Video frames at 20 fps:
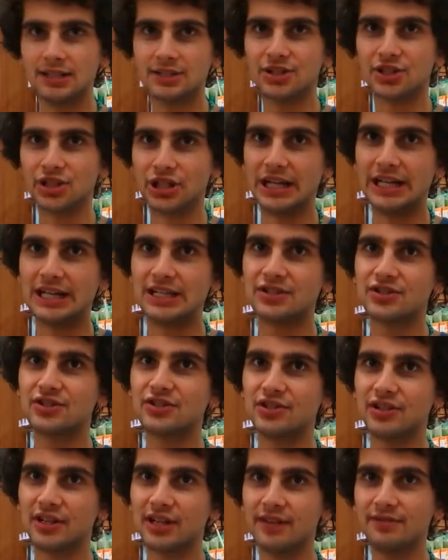the drain so
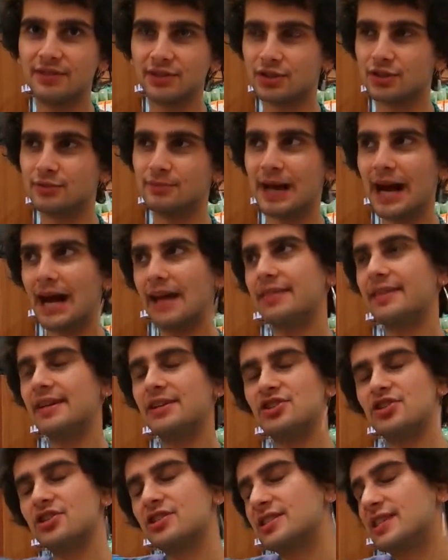you can have a little bath
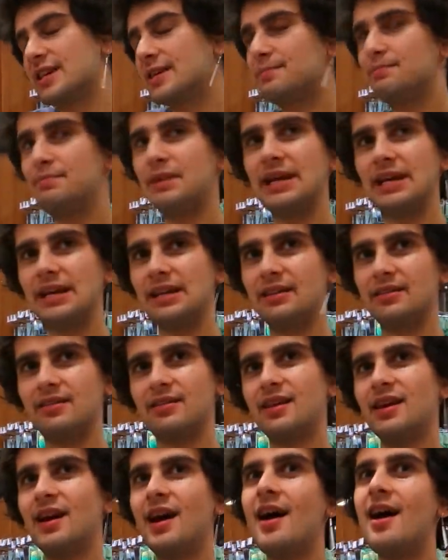and just like bathe
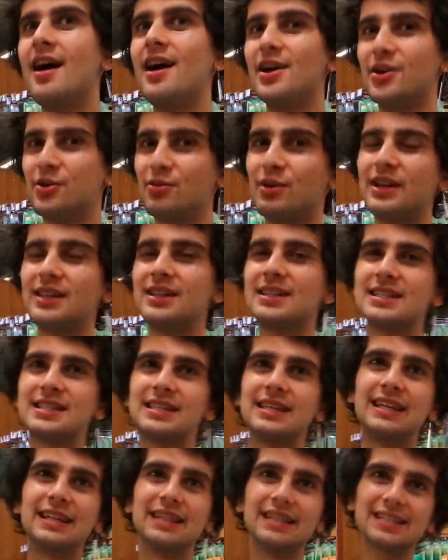in one of the
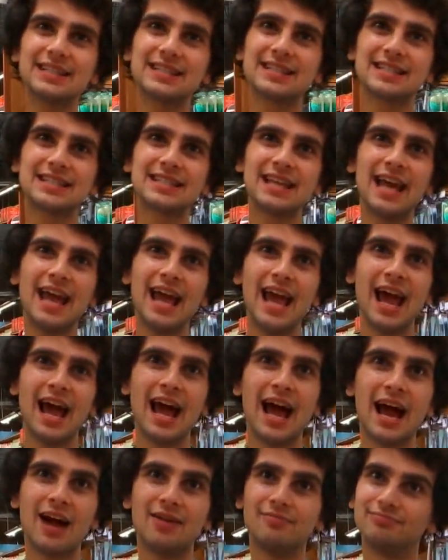sinks.
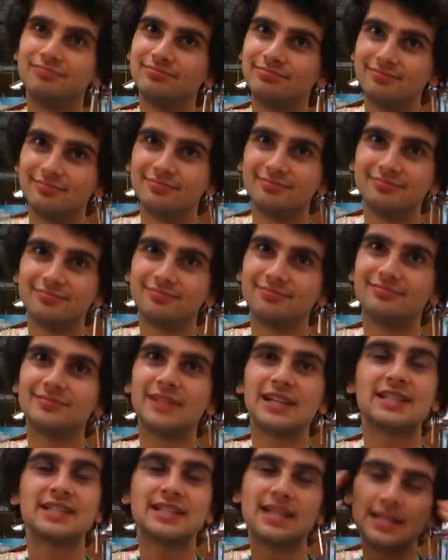Oh.
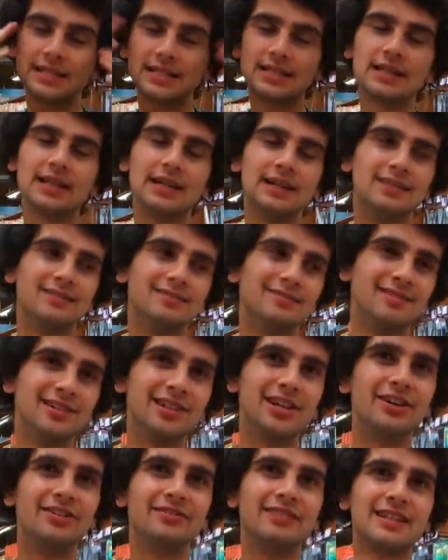That's an oh. idea, you
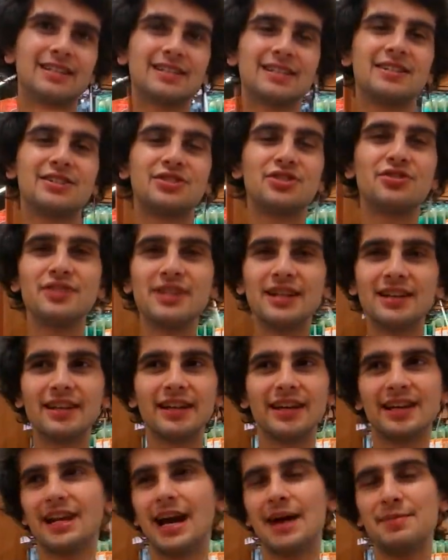know? Yeah. Doing
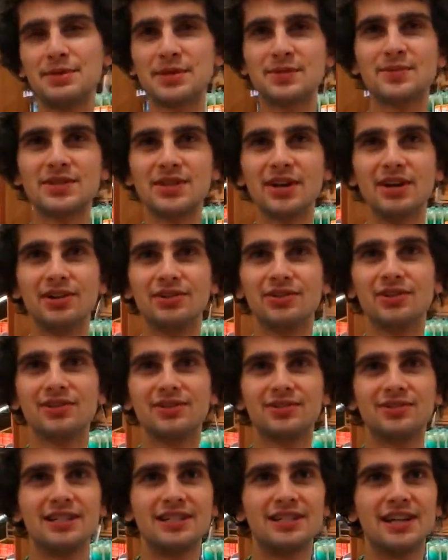like an Epsom salt
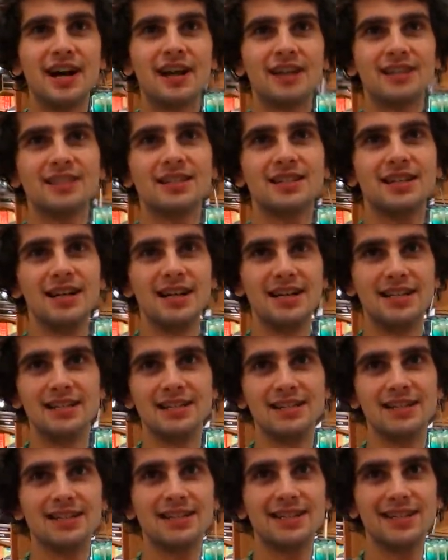detox. So for like
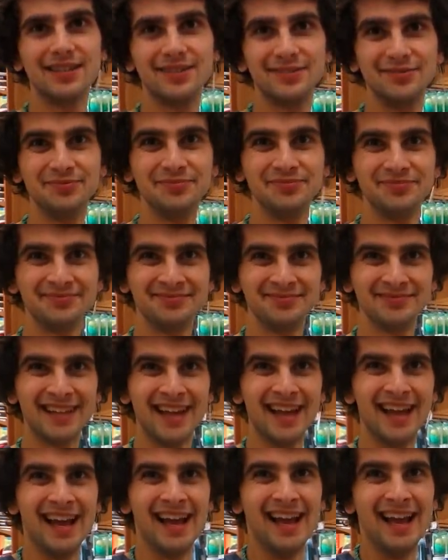if you're a gypsy on the
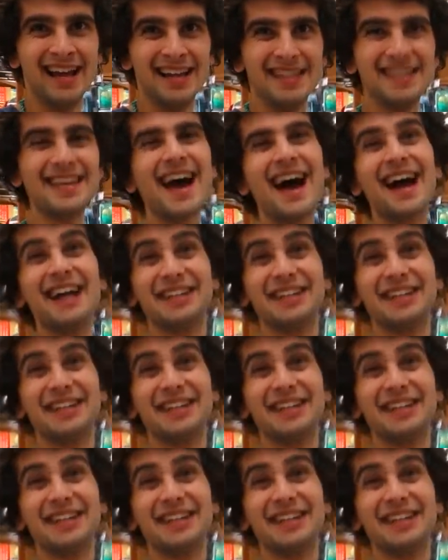run. yeah,